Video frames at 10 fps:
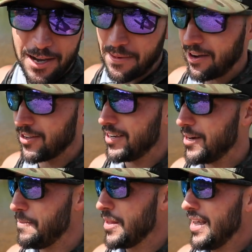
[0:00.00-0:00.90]
come out
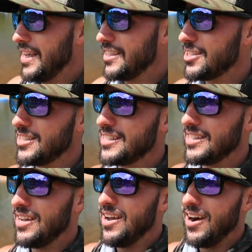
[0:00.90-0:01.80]
here. It just
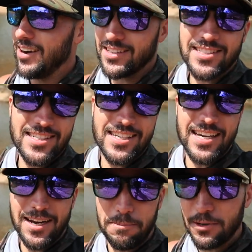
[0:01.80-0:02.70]
honestly
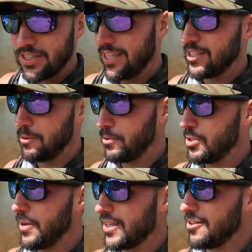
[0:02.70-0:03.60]
kind of puts things in
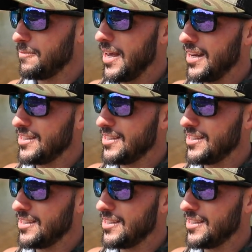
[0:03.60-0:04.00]
perspective, man.